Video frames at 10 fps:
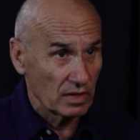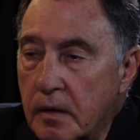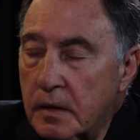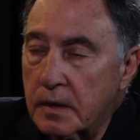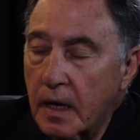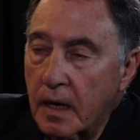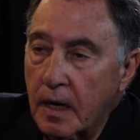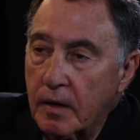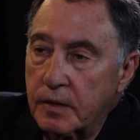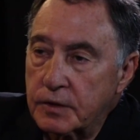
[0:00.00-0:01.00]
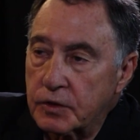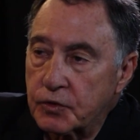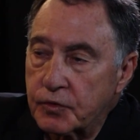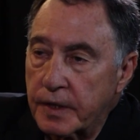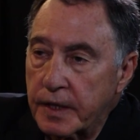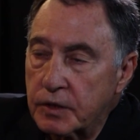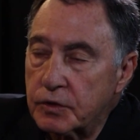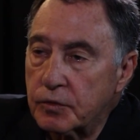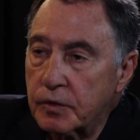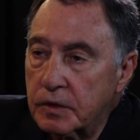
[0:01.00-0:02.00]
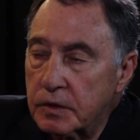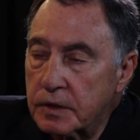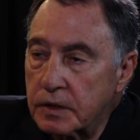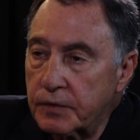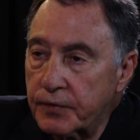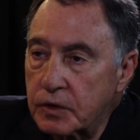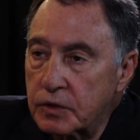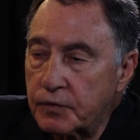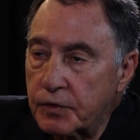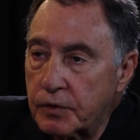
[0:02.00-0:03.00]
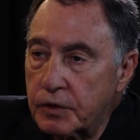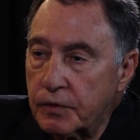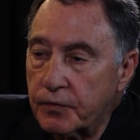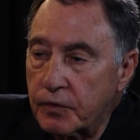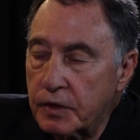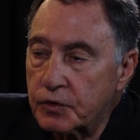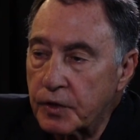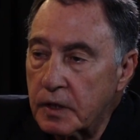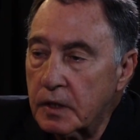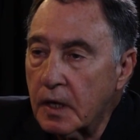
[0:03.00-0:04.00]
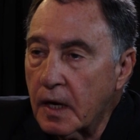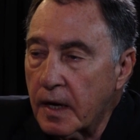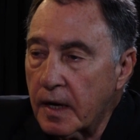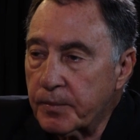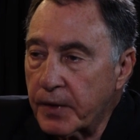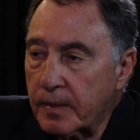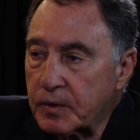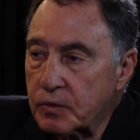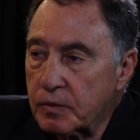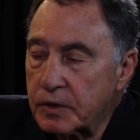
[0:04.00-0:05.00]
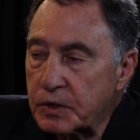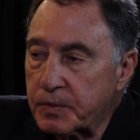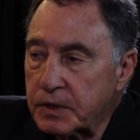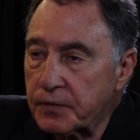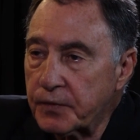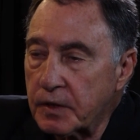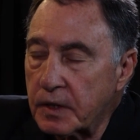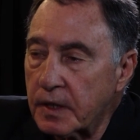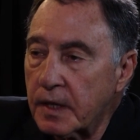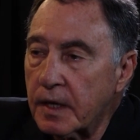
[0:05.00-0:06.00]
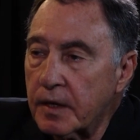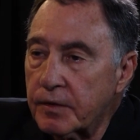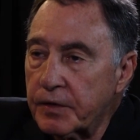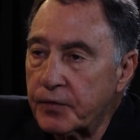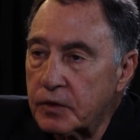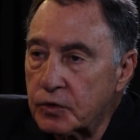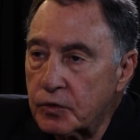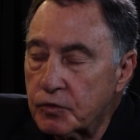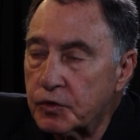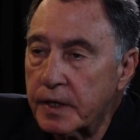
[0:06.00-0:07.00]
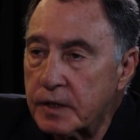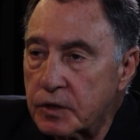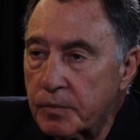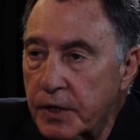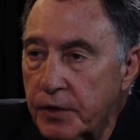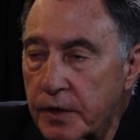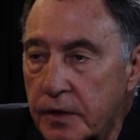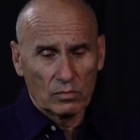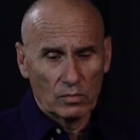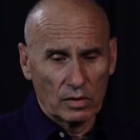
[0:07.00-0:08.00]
How does this relate to the significance of territory for Israel, and perhaps with specific reference to Judea and Samaria?